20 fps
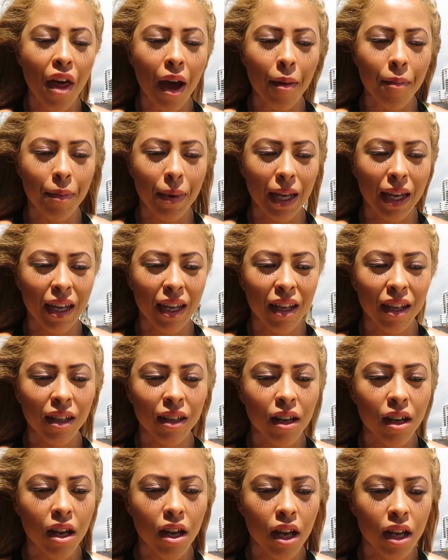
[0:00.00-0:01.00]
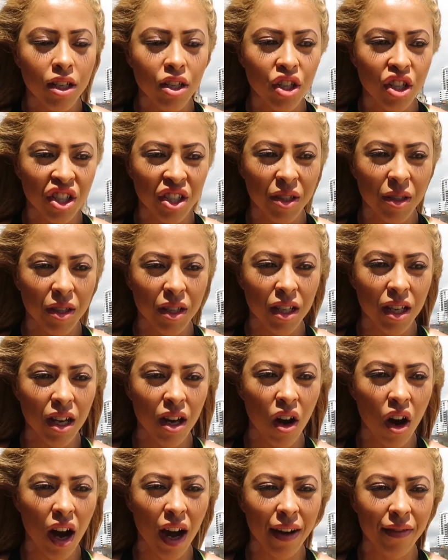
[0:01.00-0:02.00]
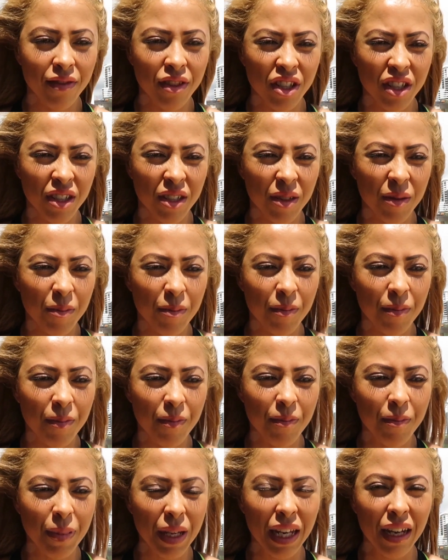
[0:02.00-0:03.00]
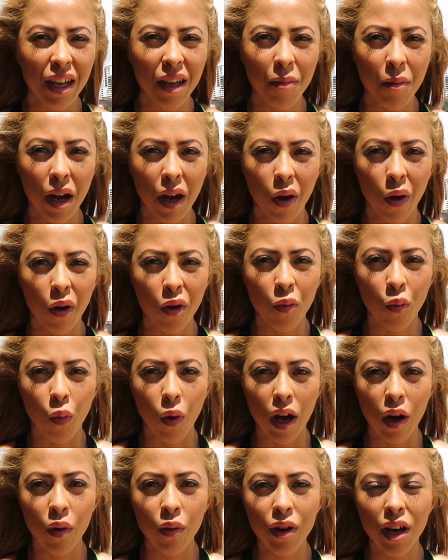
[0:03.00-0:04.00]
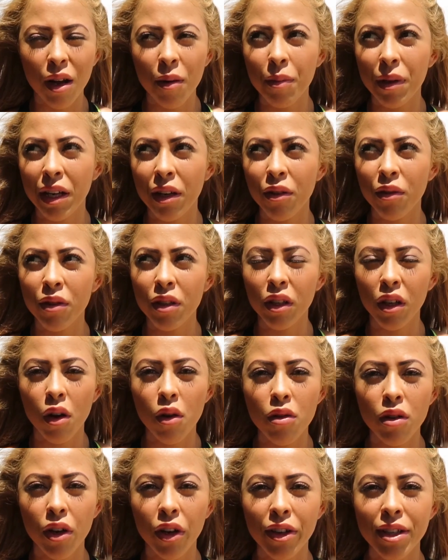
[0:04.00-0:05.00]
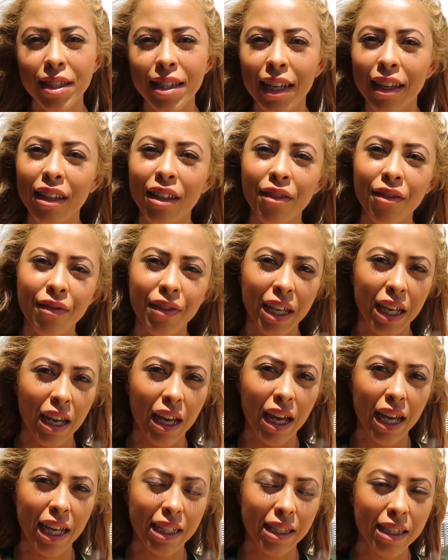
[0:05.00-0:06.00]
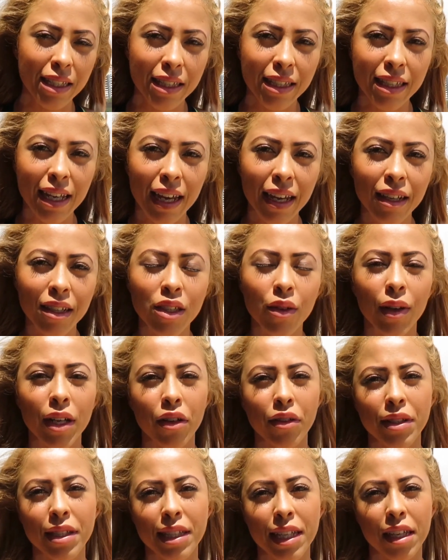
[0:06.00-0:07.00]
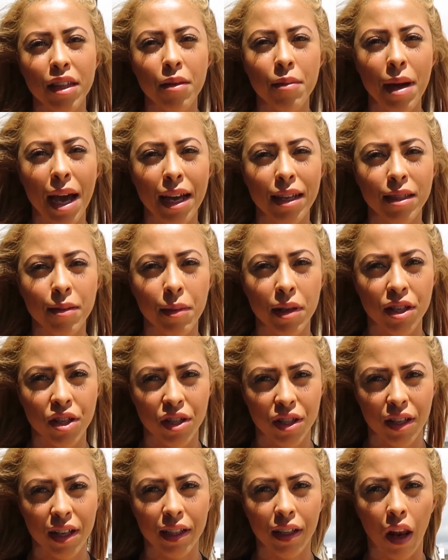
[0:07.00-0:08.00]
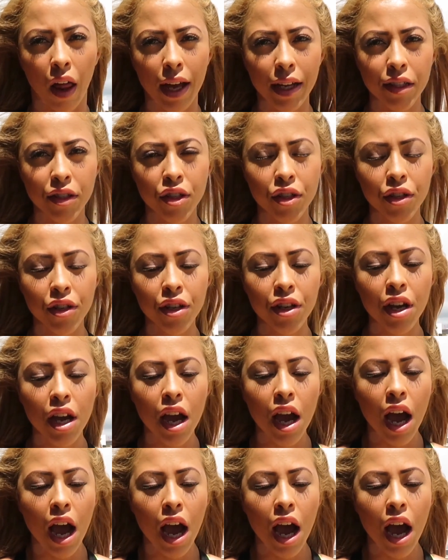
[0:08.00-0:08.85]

That being I've just been in my own world up here on the Gold Coast. They live interstate, so I don't see them as much as I'd like to.